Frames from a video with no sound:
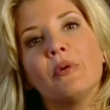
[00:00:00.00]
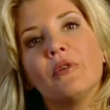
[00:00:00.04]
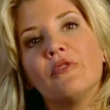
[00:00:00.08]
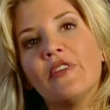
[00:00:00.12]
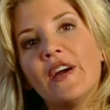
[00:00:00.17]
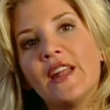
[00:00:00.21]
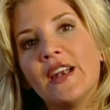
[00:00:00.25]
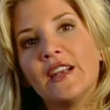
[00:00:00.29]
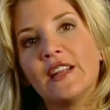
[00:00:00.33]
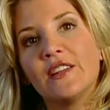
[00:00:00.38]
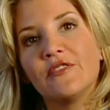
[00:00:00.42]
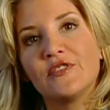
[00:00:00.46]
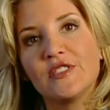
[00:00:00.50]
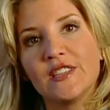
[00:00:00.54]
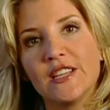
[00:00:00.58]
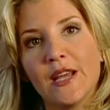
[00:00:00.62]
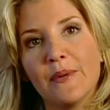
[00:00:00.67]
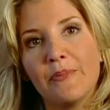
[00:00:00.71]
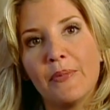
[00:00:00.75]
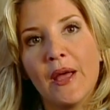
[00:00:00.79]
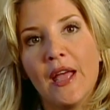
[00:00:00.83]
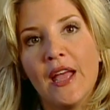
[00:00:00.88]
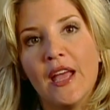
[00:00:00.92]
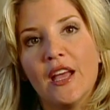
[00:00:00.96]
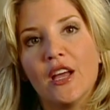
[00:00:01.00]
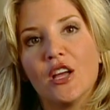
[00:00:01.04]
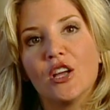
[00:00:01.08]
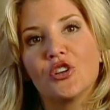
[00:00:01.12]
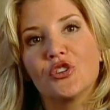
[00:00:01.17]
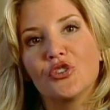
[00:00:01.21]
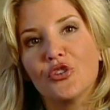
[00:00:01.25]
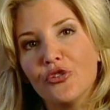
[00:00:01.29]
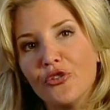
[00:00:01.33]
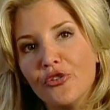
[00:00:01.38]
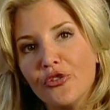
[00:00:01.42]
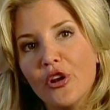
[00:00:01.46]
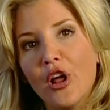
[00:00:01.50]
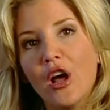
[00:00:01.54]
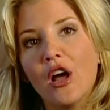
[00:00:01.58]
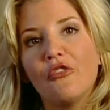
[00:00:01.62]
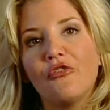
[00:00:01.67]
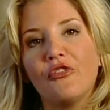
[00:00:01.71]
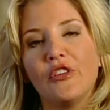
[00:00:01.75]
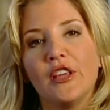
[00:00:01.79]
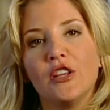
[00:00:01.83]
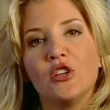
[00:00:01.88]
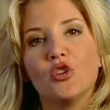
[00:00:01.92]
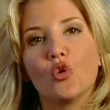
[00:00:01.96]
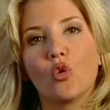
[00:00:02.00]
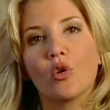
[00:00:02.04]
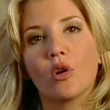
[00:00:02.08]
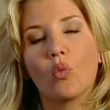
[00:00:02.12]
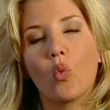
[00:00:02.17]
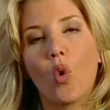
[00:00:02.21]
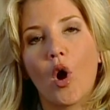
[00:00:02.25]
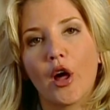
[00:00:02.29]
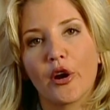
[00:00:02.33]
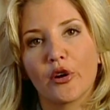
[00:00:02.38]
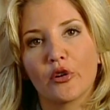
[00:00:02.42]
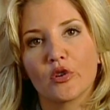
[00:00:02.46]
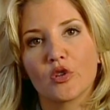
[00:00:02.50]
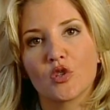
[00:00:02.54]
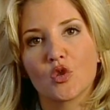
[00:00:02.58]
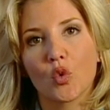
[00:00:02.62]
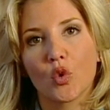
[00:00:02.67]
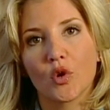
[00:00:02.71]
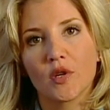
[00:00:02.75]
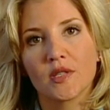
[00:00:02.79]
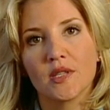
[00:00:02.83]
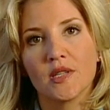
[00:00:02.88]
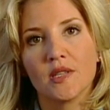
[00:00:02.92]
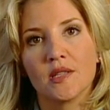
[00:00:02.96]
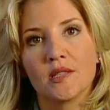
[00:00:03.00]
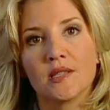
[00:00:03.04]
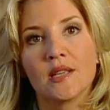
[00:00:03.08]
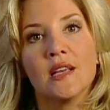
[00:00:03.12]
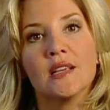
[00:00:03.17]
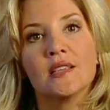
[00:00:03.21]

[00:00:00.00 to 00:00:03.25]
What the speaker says: preventative tip: turn off indoor water sources